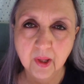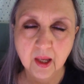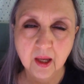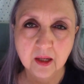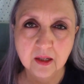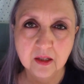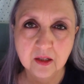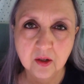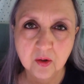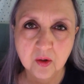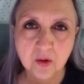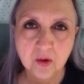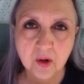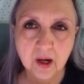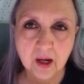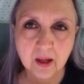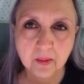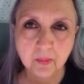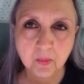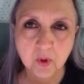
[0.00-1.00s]
so
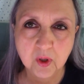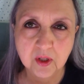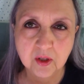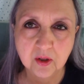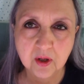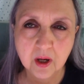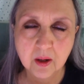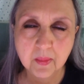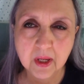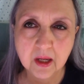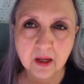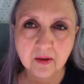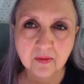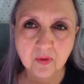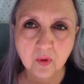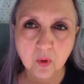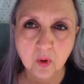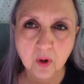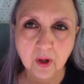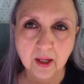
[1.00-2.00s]
I'm going to come in
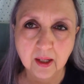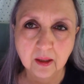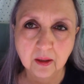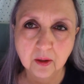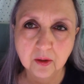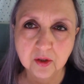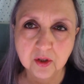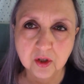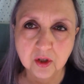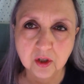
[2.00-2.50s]
for a closer